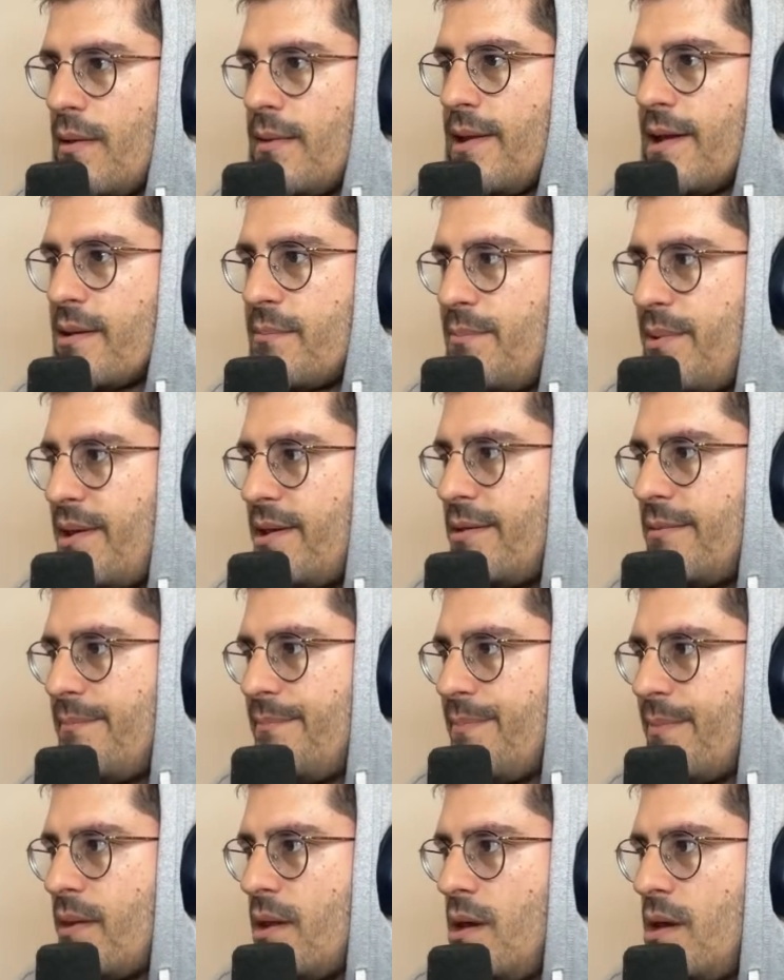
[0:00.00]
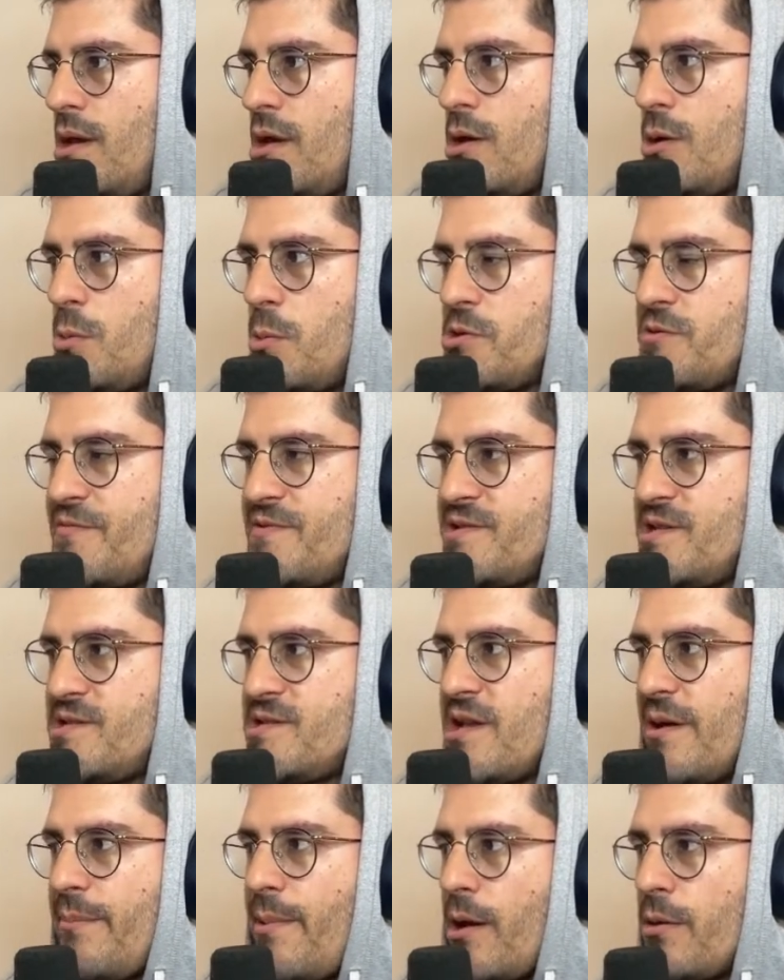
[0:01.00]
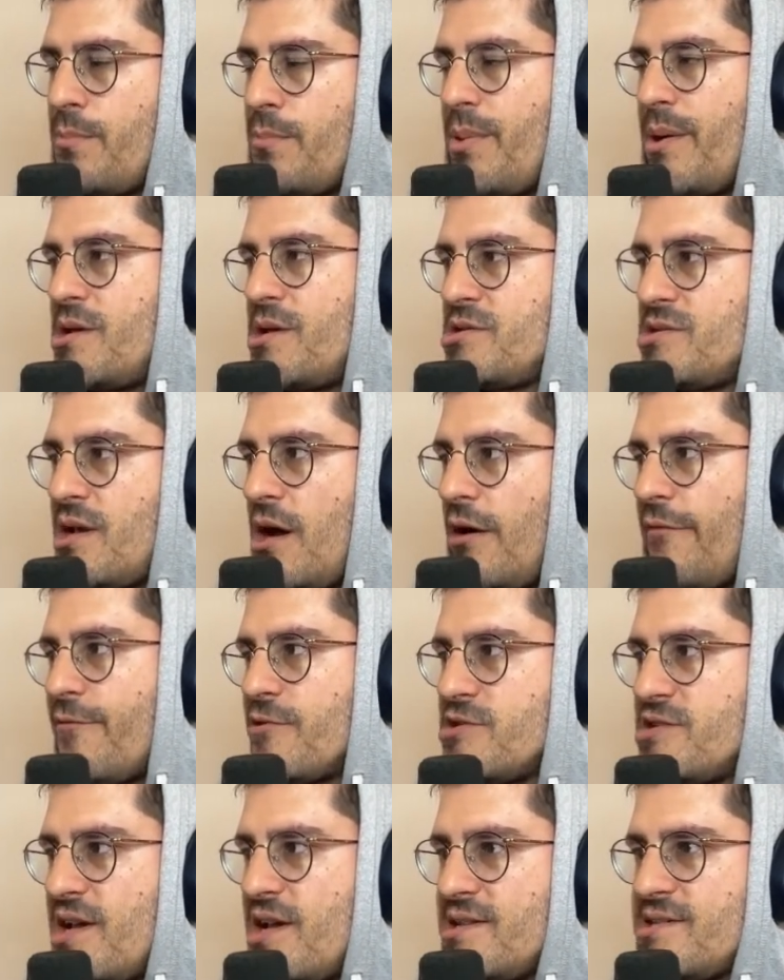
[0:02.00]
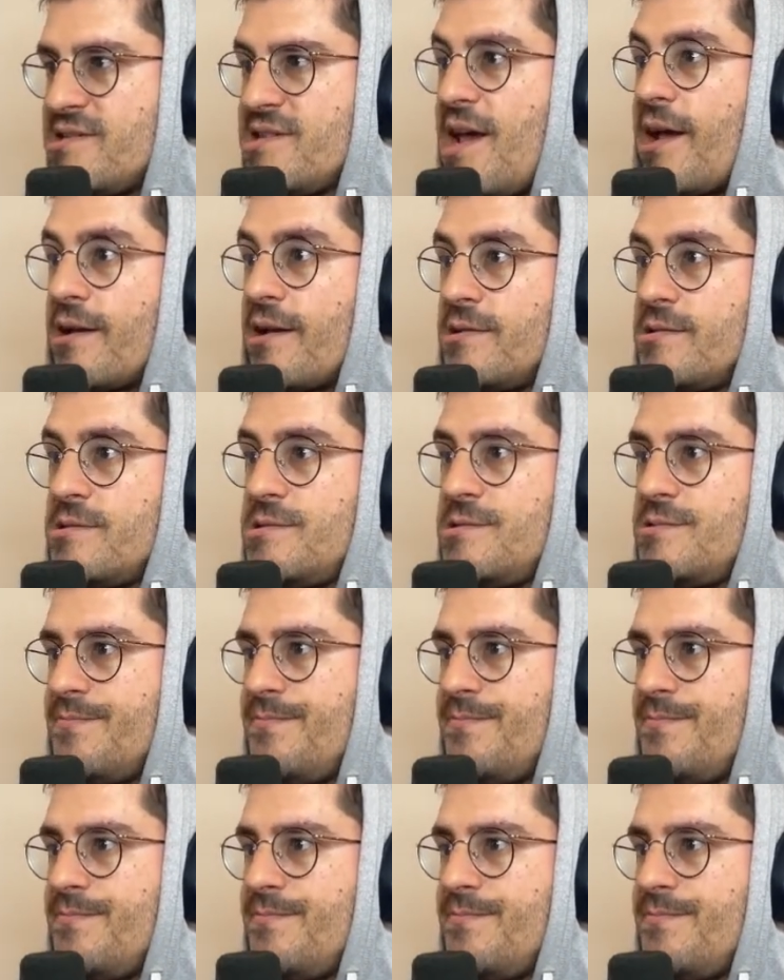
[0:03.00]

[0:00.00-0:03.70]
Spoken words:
like B, which visits the about page now for 10 seconds.